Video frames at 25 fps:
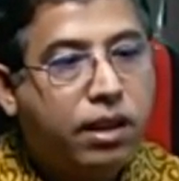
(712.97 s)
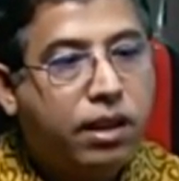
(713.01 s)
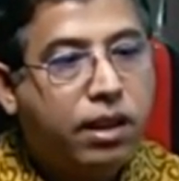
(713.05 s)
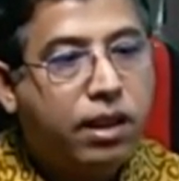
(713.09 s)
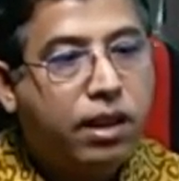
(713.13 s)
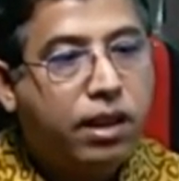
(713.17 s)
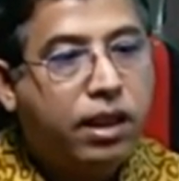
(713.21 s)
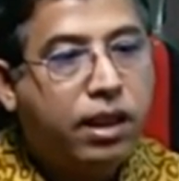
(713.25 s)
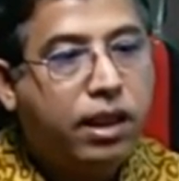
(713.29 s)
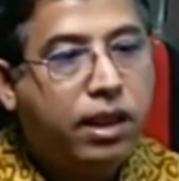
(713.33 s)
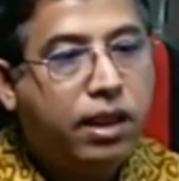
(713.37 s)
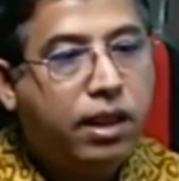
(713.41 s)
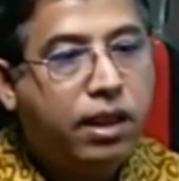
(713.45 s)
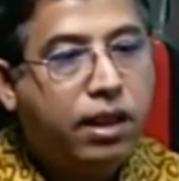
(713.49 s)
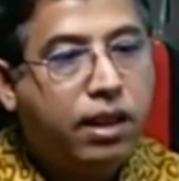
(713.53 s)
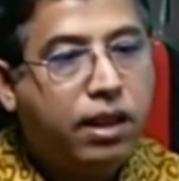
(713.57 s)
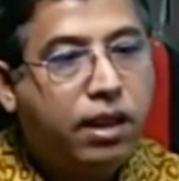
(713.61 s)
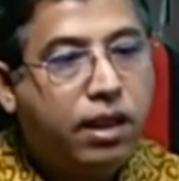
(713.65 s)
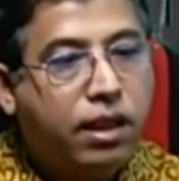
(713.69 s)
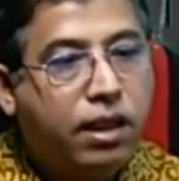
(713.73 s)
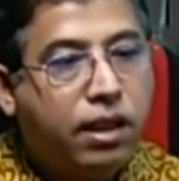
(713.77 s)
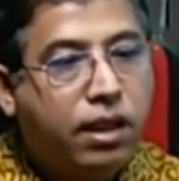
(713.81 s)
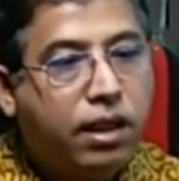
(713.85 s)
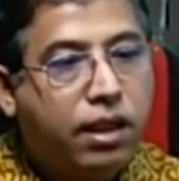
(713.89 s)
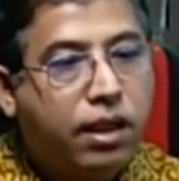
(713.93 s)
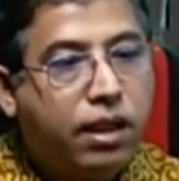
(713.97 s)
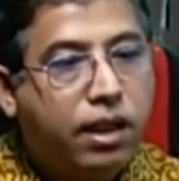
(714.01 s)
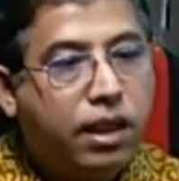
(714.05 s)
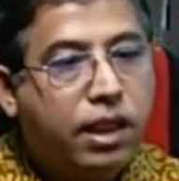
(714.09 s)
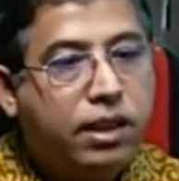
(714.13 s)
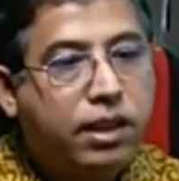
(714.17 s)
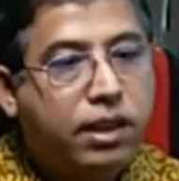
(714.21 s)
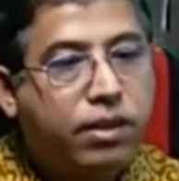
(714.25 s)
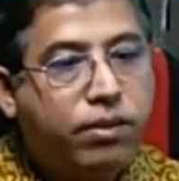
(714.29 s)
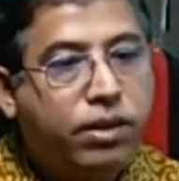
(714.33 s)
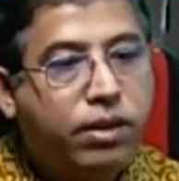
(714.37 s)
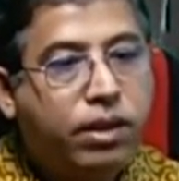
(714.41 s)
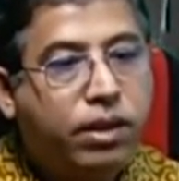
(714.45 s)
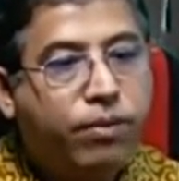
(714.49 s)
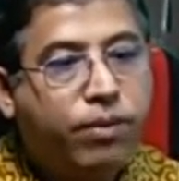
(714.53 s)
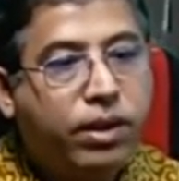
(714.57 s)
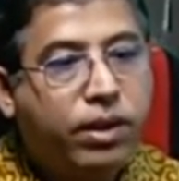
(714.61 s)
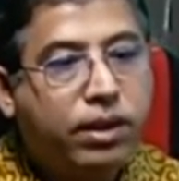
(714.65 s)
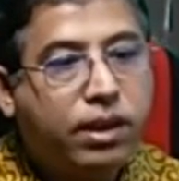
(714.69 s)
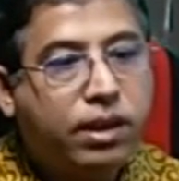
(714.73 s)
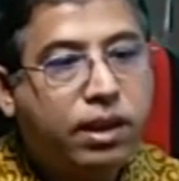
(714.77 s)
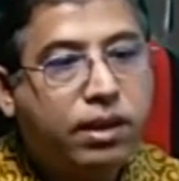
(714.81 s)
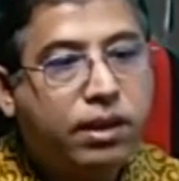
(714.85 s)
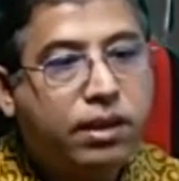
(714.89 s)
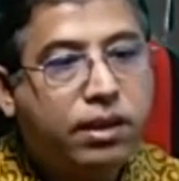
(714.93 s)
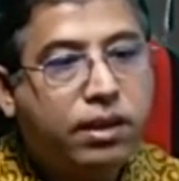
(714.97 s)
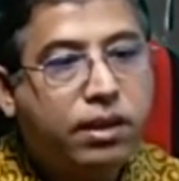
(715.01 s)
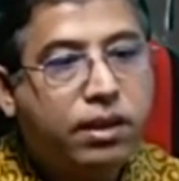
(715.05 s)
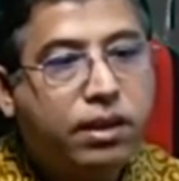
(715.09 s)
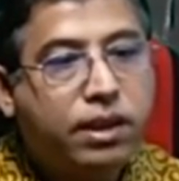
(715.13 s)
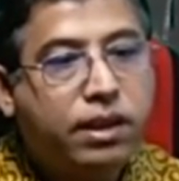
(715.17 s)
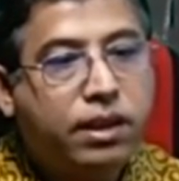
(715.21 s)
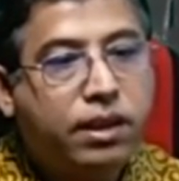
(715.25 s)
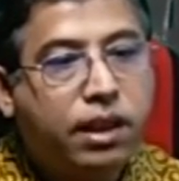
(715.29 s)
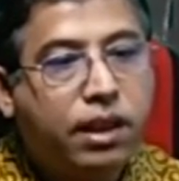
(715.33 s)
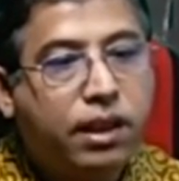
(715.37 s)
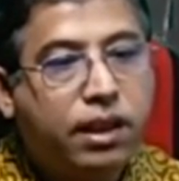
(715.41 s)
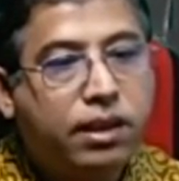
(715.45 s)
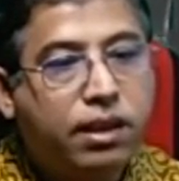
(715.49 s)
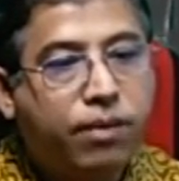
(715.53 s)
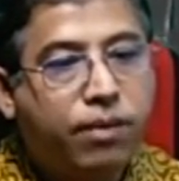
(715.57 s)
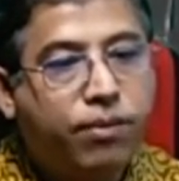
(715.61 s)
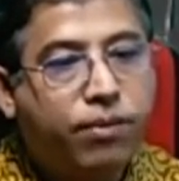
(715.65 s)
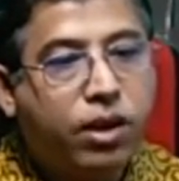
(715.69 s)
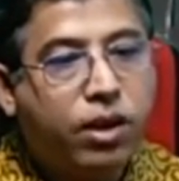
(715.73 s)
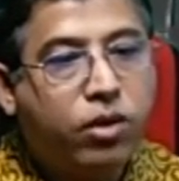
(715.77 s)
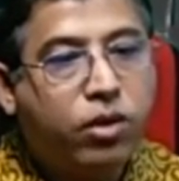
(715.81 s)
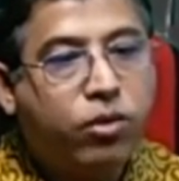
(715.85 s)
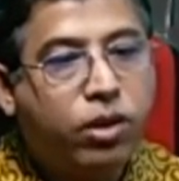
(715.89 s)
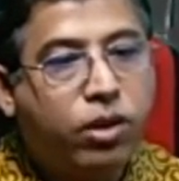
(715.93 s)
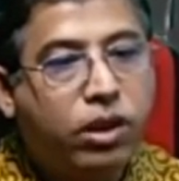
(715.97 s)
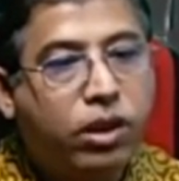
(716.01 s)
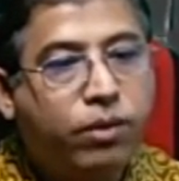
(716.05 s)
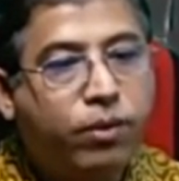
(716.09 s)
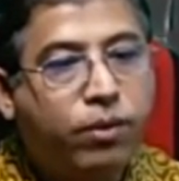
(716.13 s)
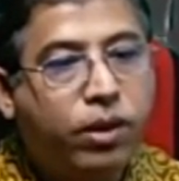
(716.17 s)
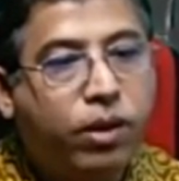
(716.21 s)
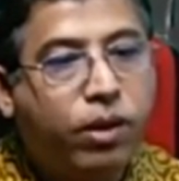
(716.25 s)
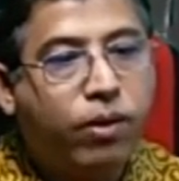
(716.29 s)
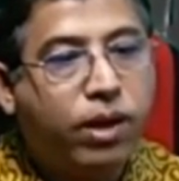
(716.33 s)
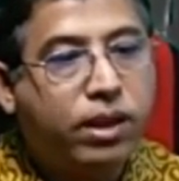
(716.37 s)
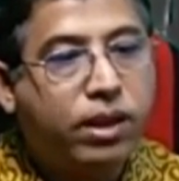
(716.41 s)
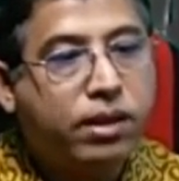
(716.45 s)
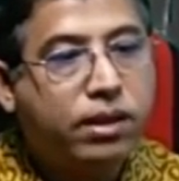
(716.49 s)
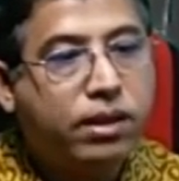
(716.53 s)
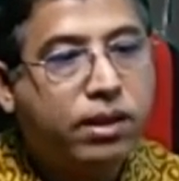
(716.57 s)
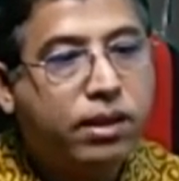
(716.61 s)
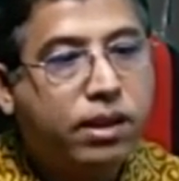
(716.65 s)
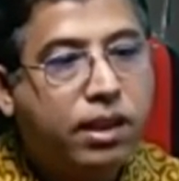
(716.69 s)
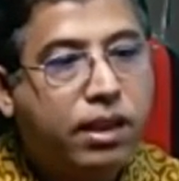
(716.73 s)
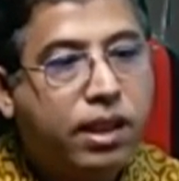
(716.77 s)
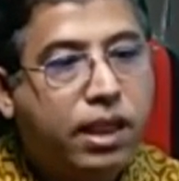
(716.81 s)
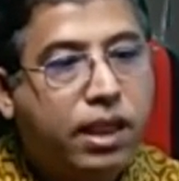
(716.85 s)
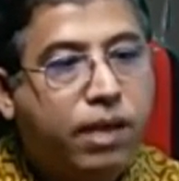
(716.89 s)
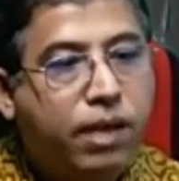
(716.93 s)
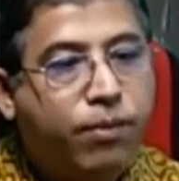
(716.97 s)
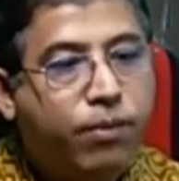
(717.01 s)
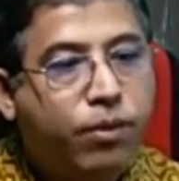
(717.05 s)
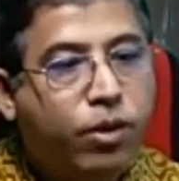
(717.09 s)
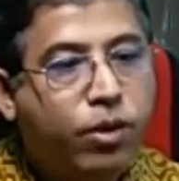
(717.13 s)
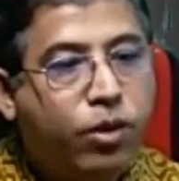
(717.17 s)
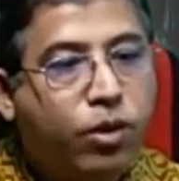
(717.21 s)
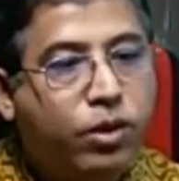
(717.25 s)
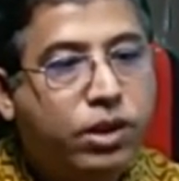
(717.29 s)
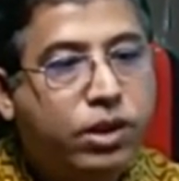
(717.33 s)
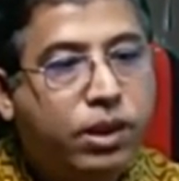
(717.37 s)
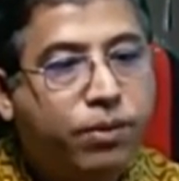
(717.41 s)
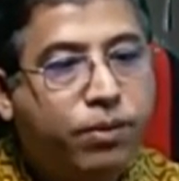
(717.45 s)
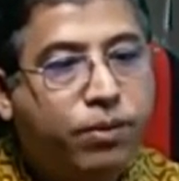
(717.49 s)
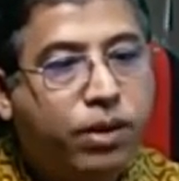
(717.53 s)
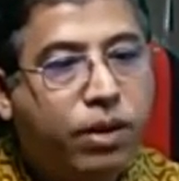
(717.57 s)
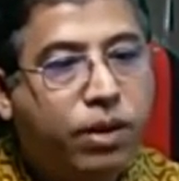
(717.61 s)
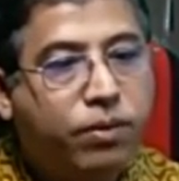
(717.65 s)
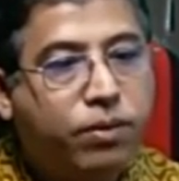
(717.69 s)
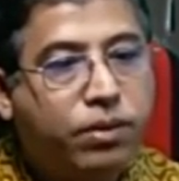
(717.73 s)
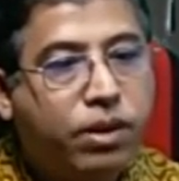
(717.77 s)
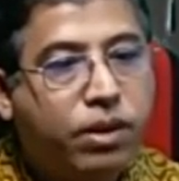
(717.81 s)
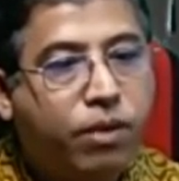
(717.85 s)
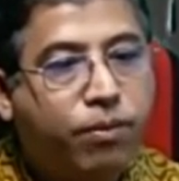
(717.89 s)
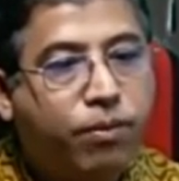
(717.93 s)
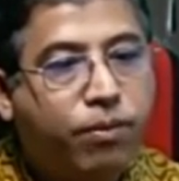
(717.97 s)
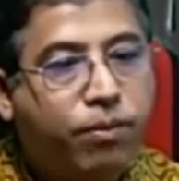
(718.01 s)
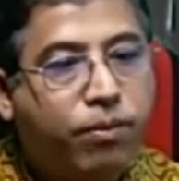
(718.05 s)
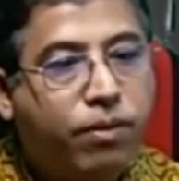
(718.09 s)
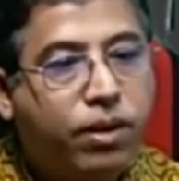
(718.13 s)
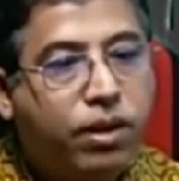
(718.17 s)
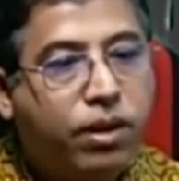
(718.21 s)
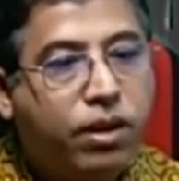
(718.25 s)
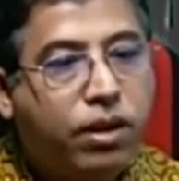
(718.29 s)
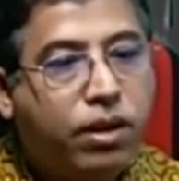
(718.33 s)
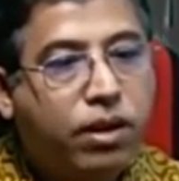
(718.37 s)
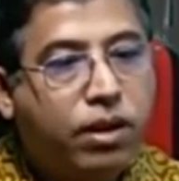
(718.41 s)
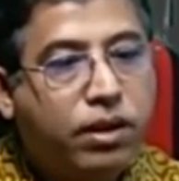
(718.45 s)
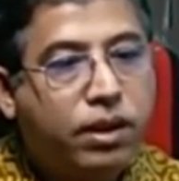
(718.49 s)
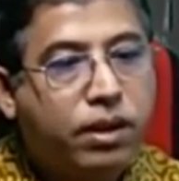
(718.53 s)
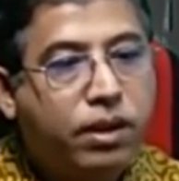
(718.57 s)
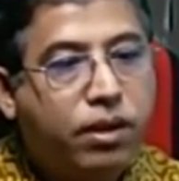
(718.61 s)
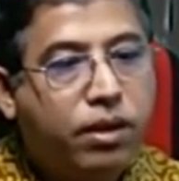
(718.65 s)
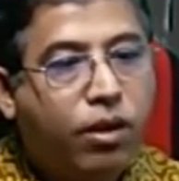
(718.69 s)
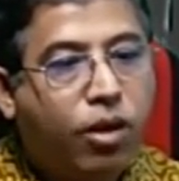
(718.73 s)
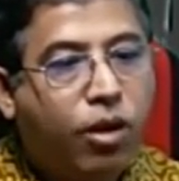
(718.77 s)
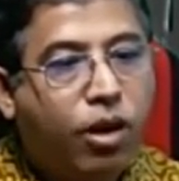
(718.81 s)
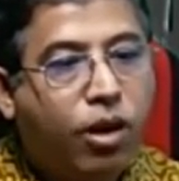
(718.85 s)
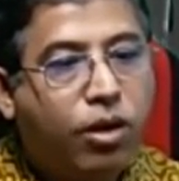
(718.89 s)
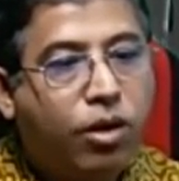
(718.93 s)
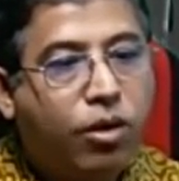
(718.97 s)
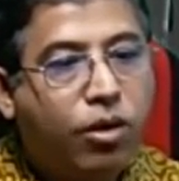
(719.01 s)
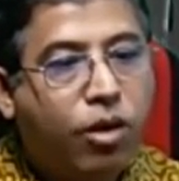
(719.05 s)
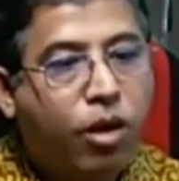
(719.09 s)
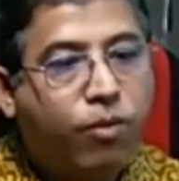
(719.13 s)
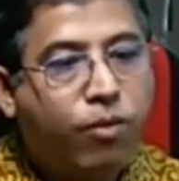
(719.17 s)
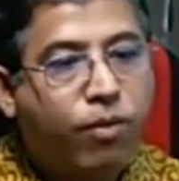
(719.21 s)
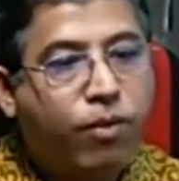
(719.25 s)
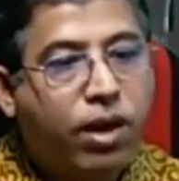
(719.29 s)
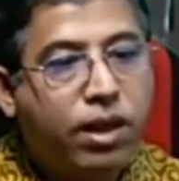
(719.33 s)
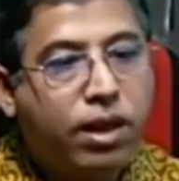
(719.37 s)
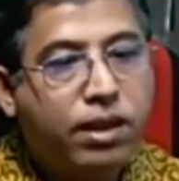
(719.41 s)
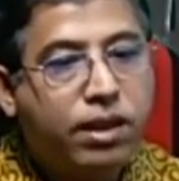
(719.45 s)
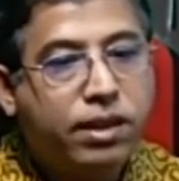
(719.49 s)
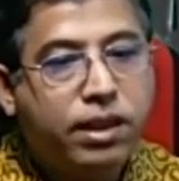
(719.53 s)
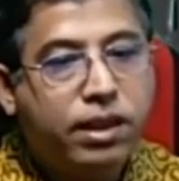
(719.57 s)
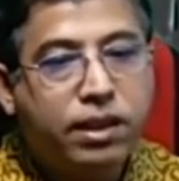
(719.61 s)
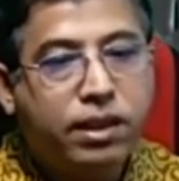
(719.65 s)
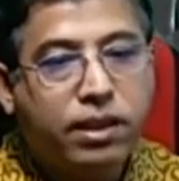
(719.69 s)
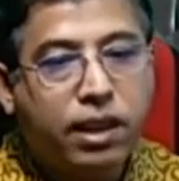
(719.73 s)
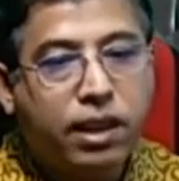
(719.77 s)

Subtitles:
In asymptomatic patients, discharge after 24 hours if no symptoms of or normal chest